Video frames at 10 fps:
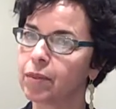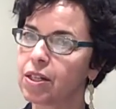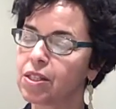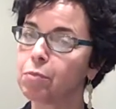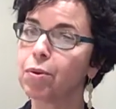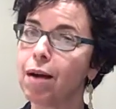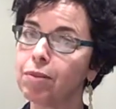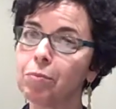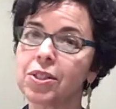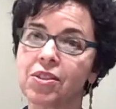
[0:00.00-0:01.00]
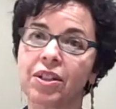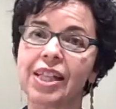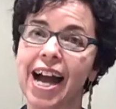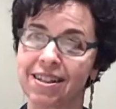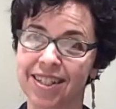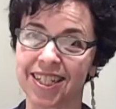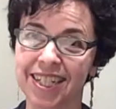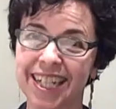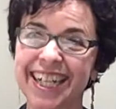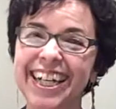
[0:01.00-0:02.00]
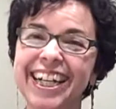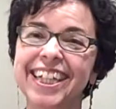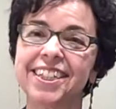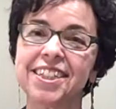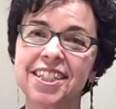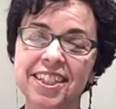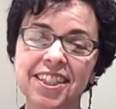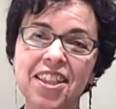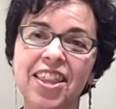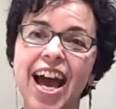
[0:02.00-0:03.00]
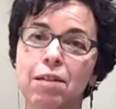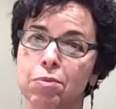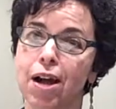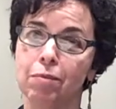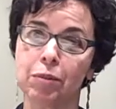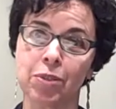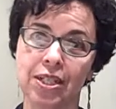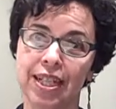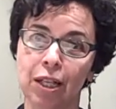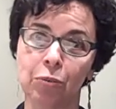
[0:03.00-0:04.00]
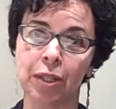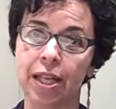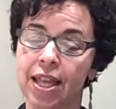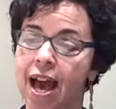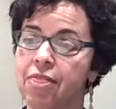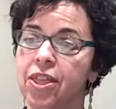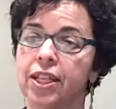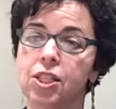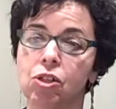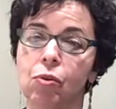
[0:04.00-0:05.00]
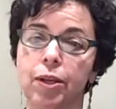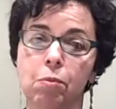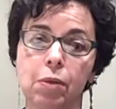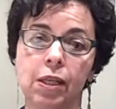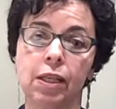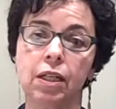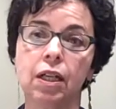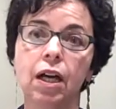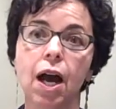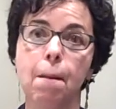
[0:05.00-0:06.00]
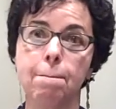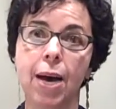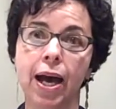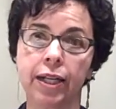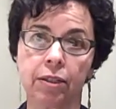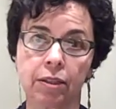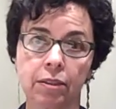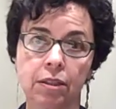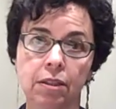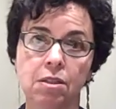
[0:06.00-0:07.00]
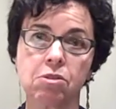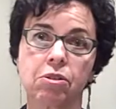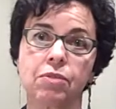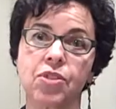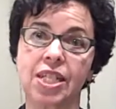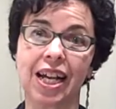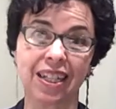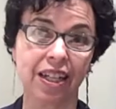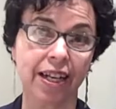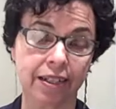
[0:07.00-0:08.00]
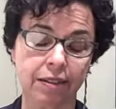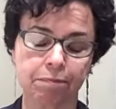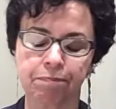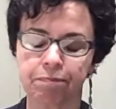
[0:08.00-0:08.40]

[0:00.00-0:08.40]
because um, the problem is the glasses and until that problem is dealt with I think it's going to be a minor sort of sidelight.